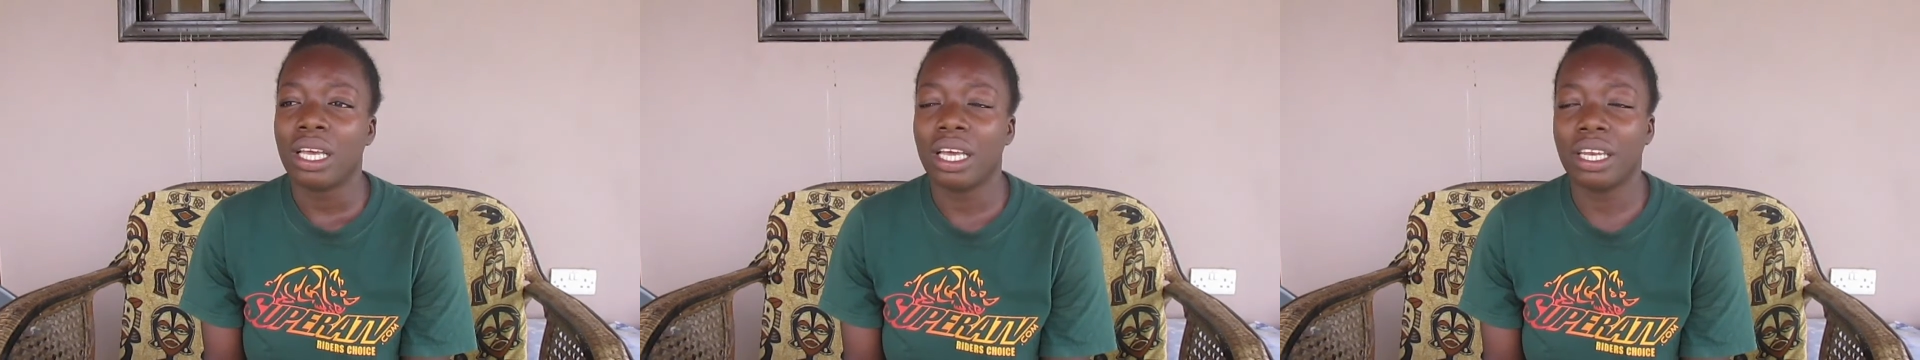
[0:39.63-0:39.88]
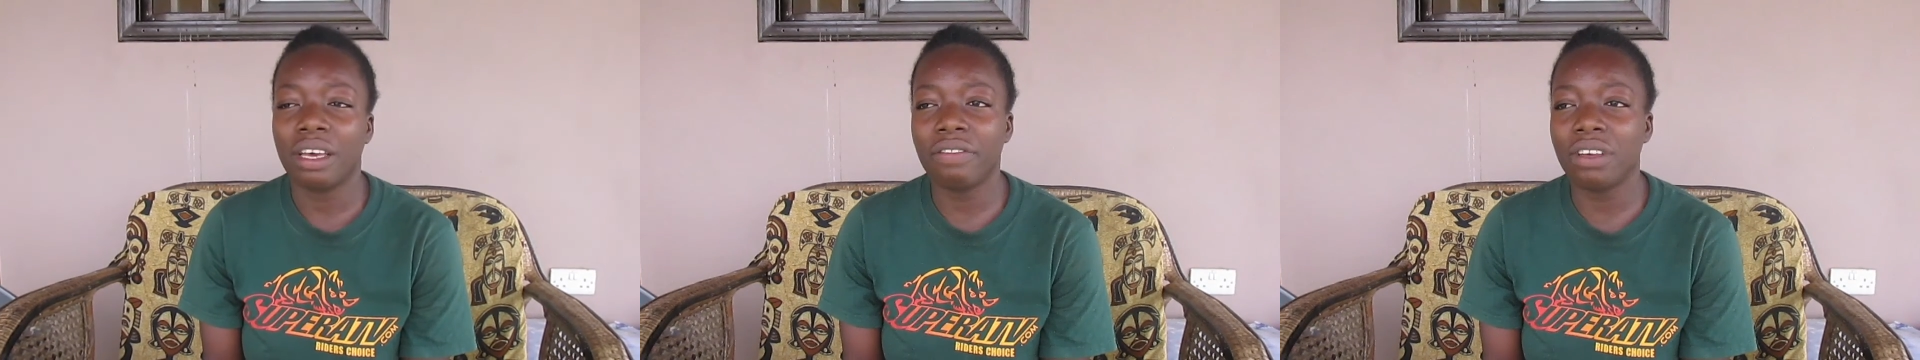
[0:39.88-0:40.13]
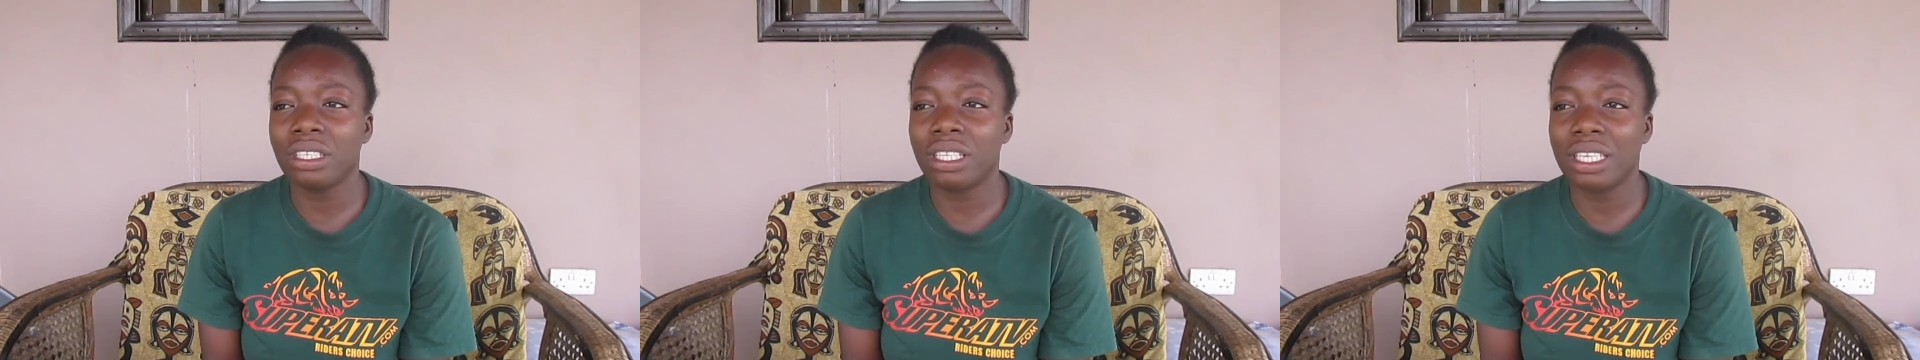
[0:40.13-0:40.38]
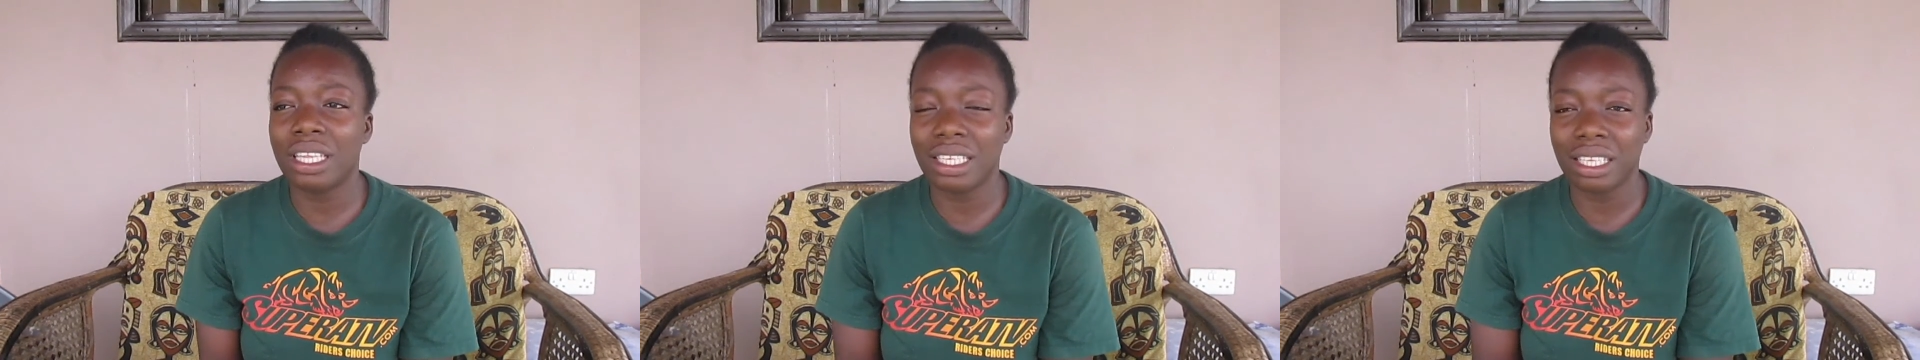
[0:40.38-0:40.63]
and
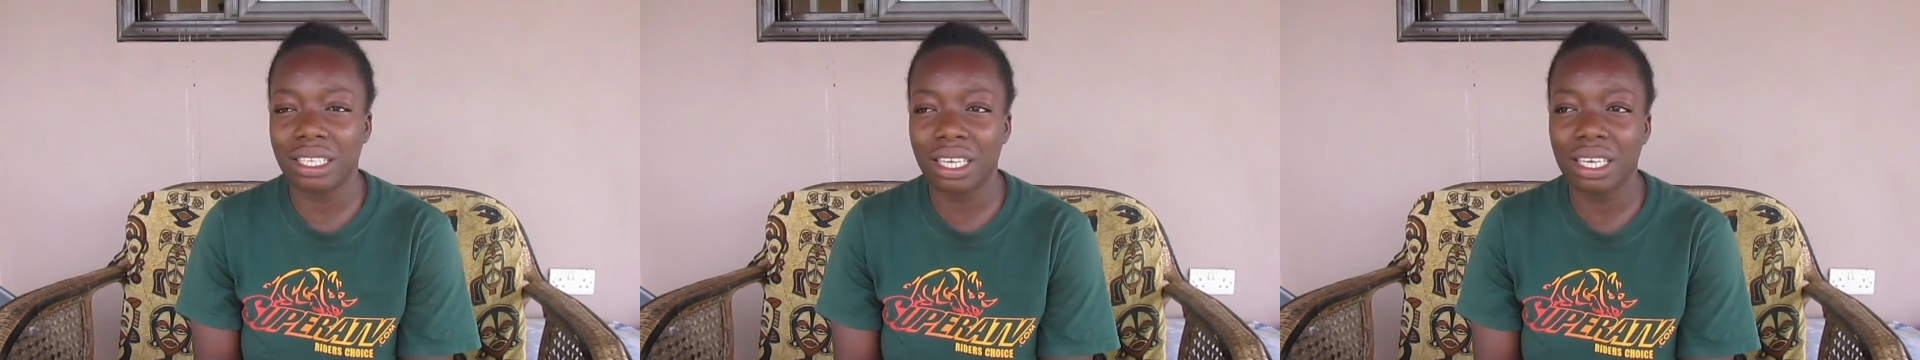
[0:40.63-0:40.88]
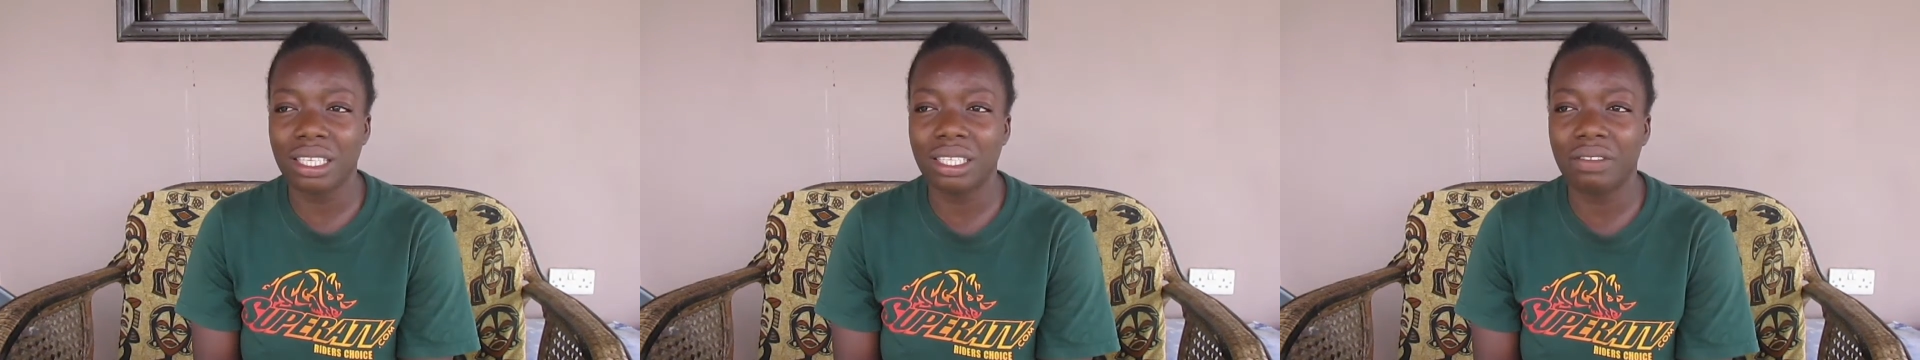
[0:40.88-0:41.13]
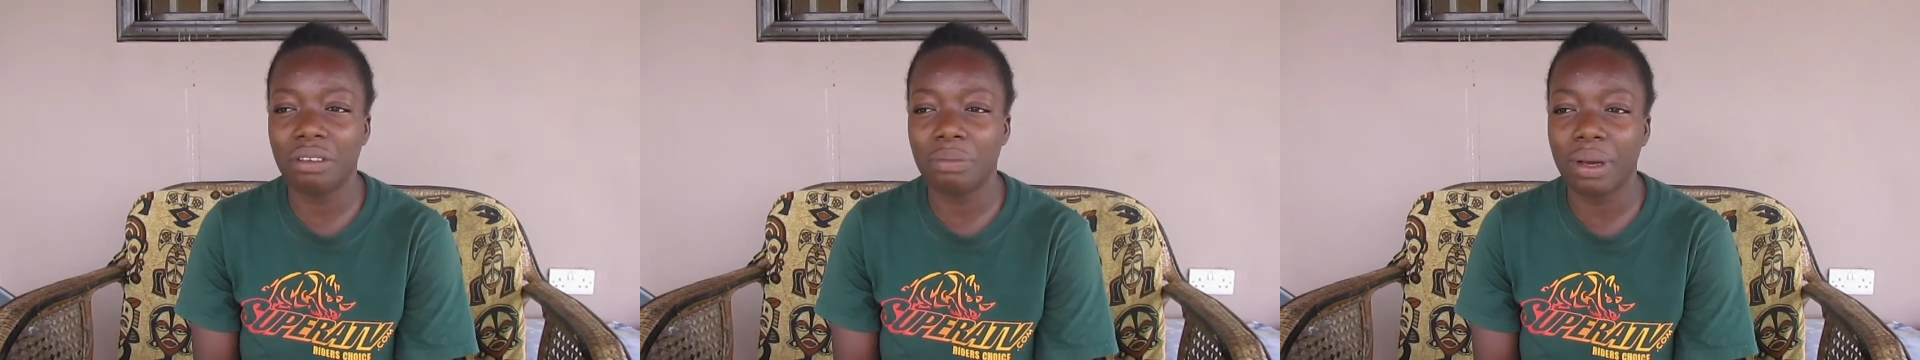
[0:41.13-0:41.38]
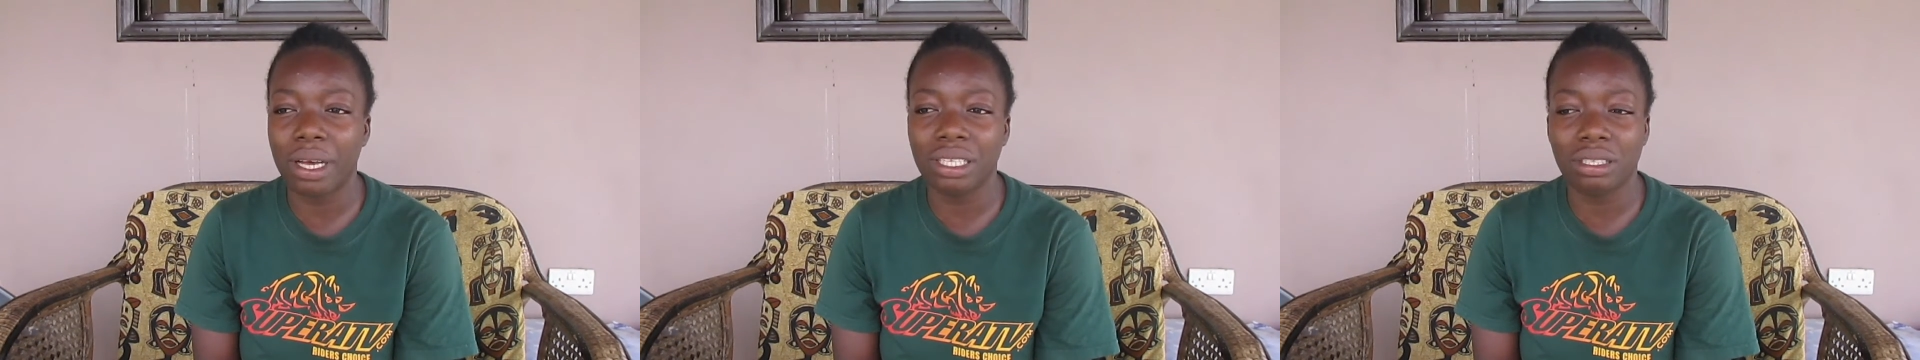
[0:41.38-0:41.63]
obviously that's a negative
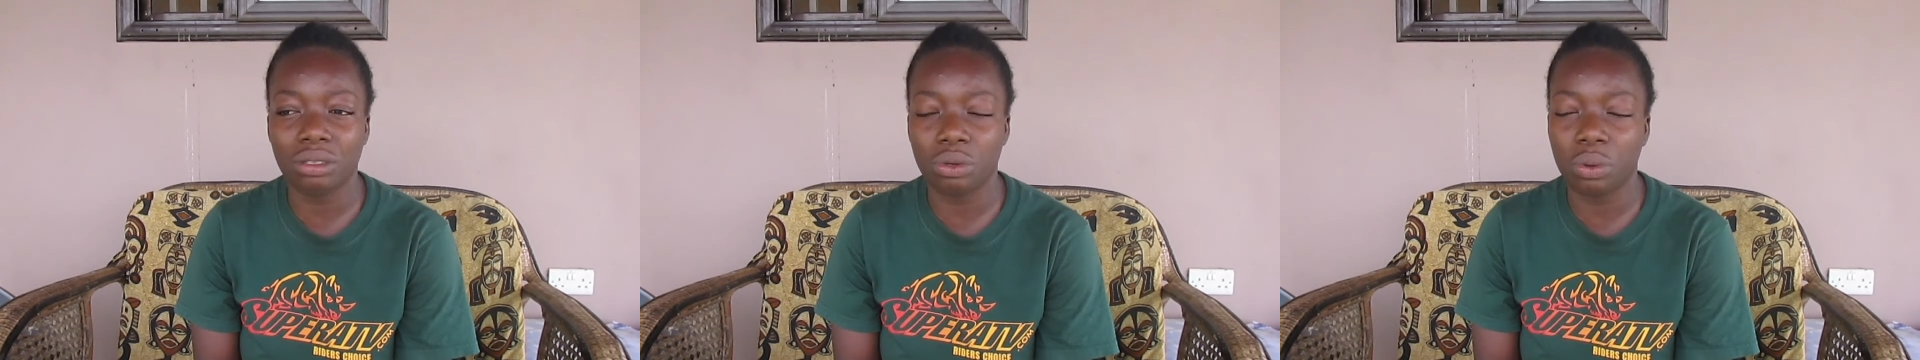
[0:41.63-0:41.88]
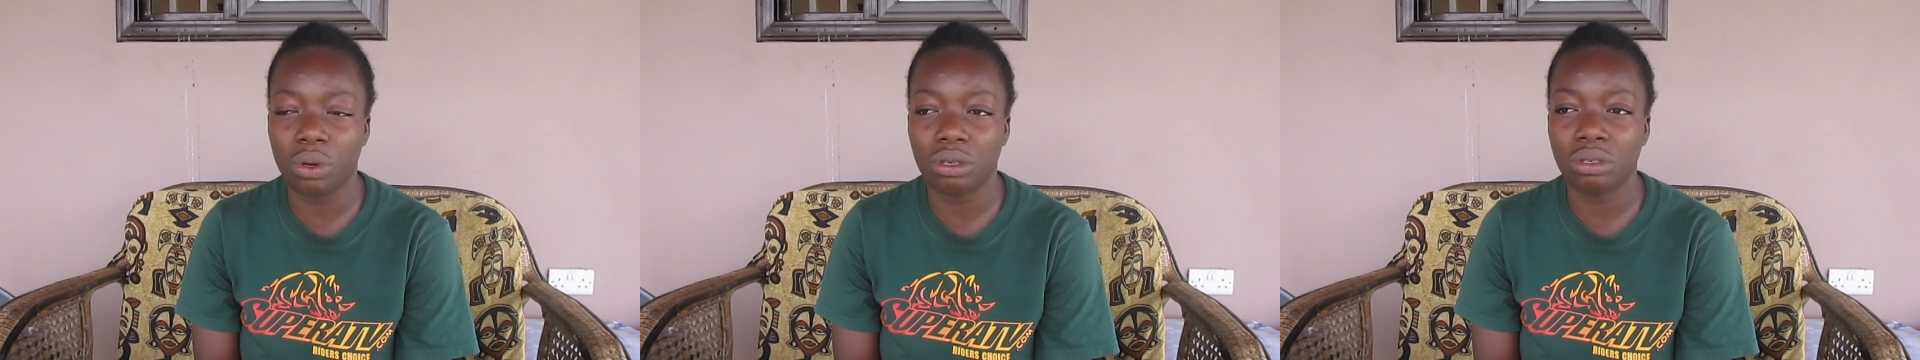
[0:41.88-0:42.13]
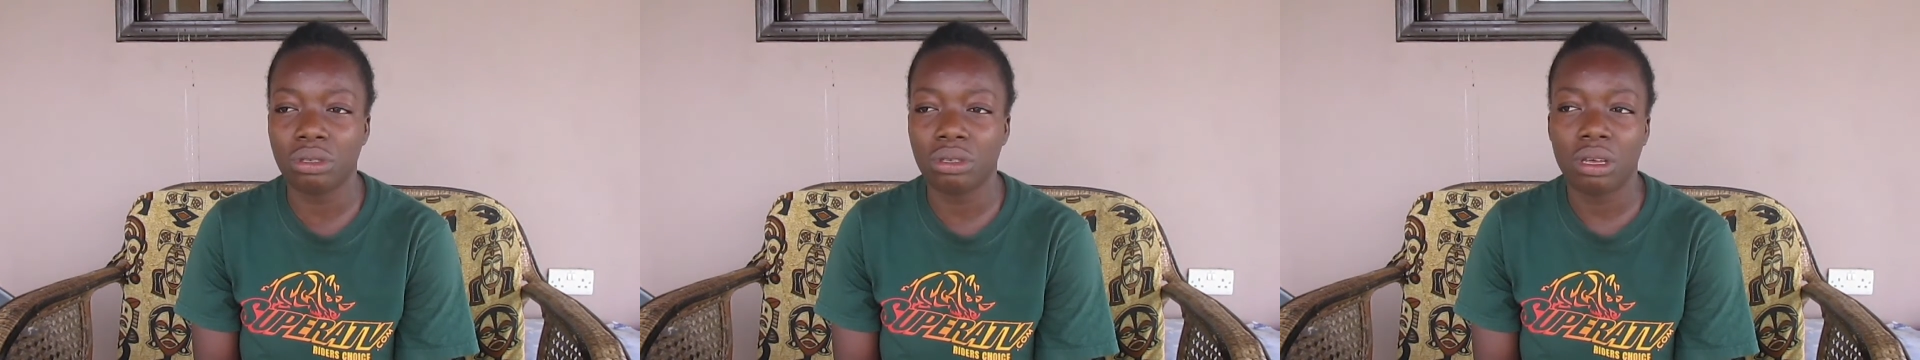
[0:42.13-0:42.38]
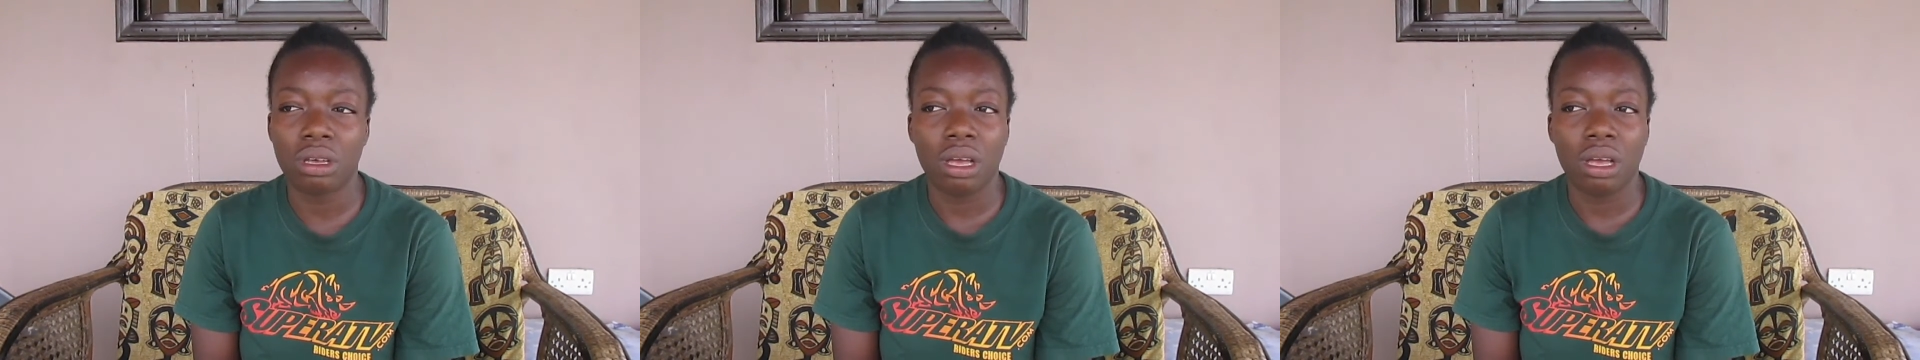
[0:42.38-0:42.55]
impact towards